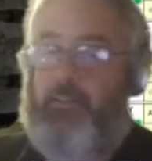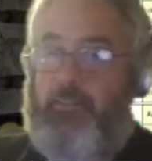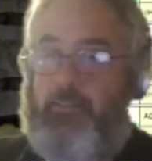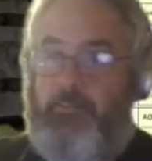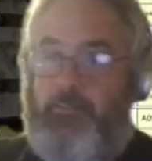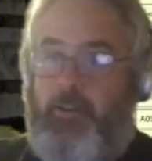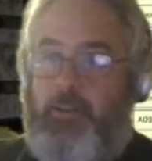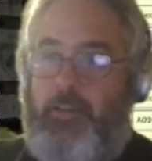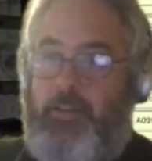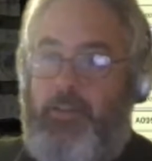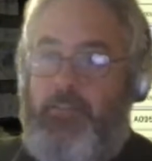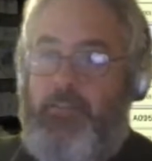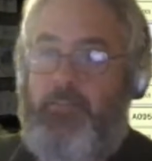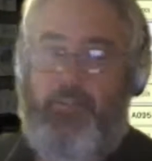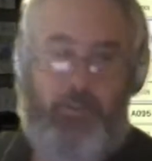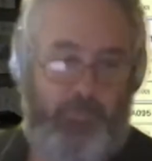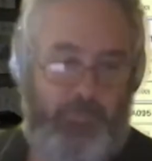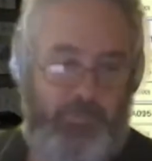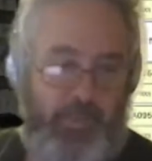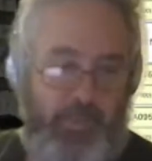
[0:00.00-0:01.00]
even I'm
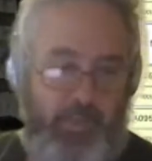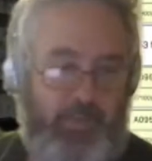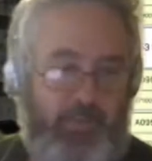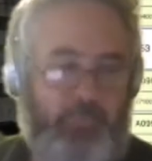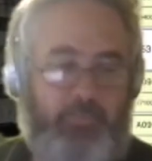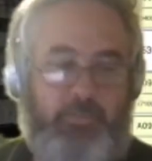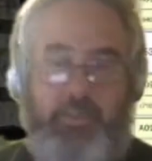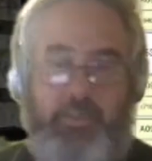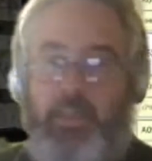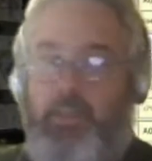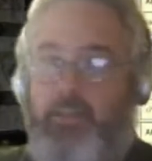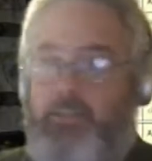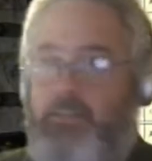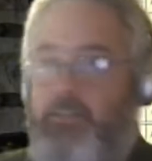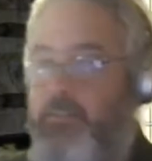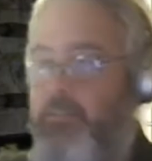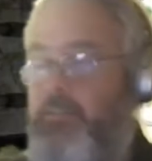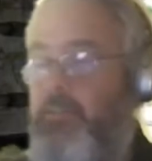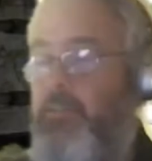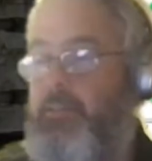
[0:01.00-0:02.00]
starting to forget it.
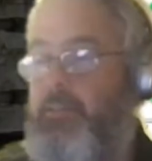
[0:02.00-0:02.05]
So